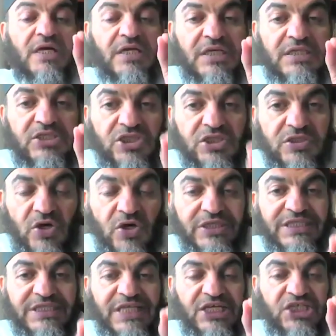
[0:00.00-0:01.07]

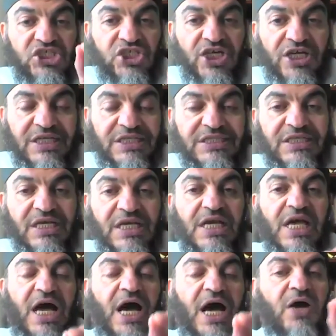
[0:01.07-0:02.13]
stocks and shares,
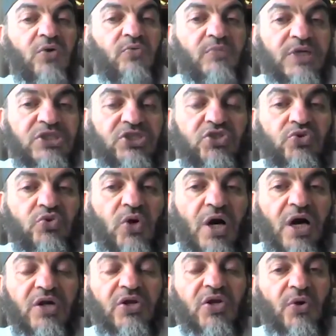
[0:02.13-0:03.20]
how much you
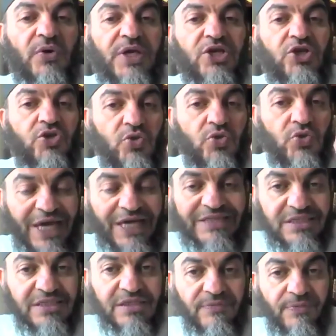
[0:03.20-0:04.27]
are going to get.